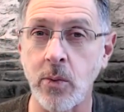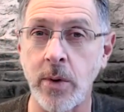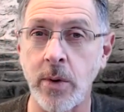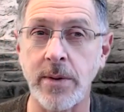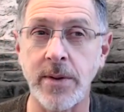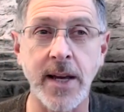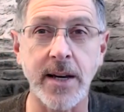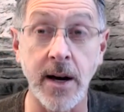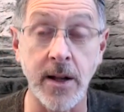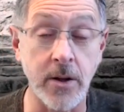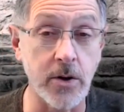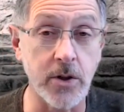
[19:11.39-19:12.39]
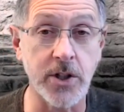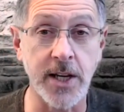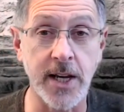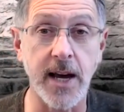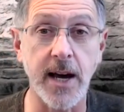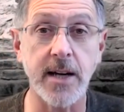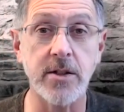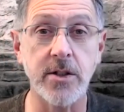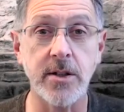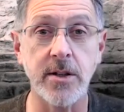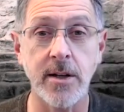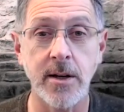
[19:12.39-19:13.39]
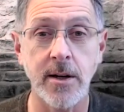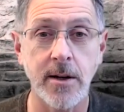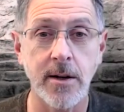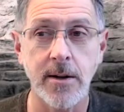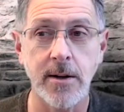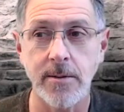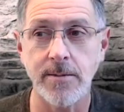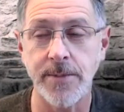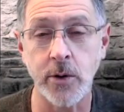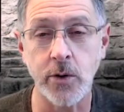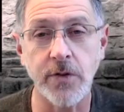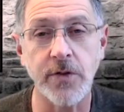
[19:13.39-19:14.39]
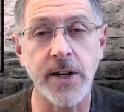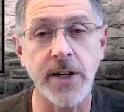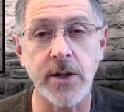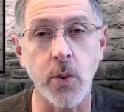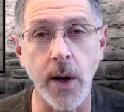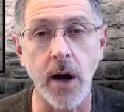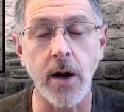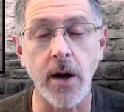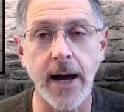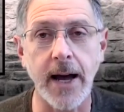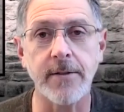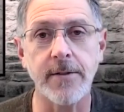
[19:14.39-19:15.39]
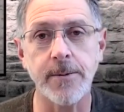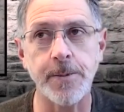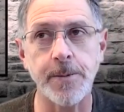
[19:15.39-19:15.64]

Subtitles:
we think others see us. Those are fears we all have.